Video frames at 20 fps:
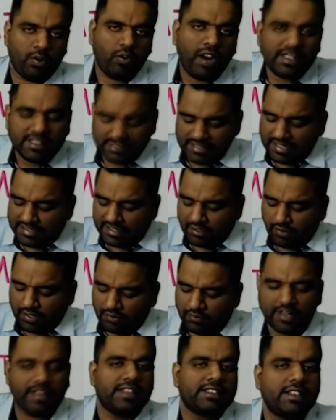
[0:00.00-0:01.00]
Why the cell is required
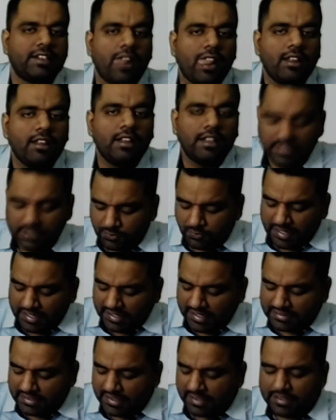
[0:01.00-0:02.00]
the fatty acid? This
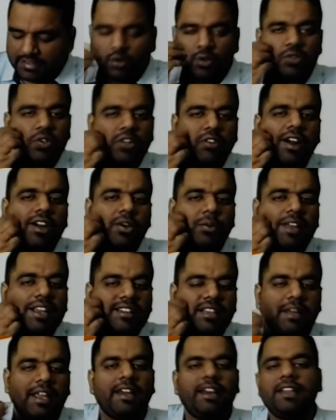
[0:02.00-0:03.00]
fatty acid is also required to make
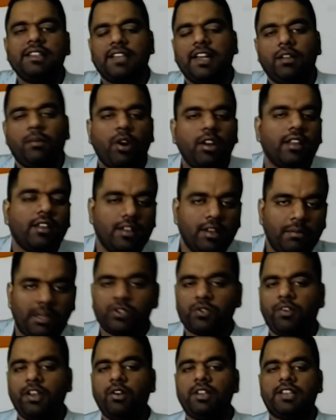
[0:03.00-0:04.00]
some area inside the body,
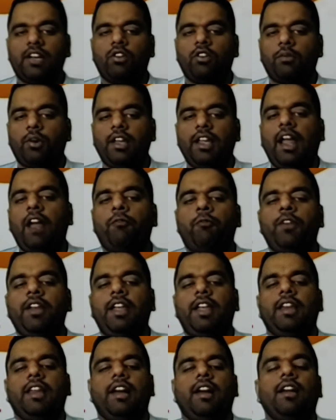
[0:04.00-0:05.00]
because we know inside our body
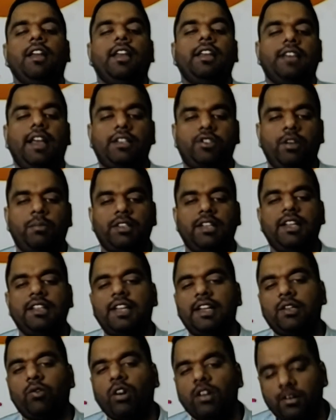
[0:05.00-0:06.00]
every area is actually present
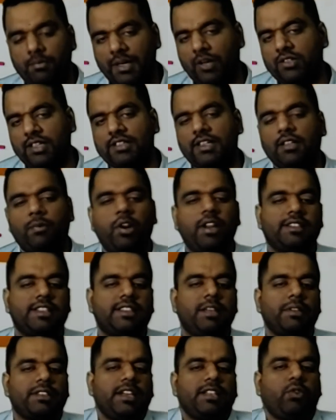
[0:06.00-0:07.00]
inside the water, because inside the body
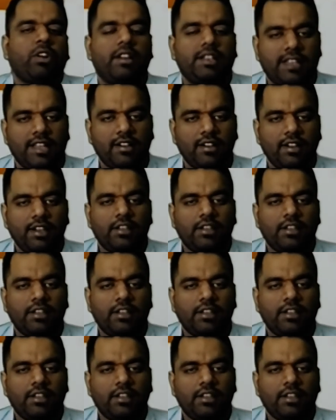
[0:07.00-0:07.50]
60% is water is there.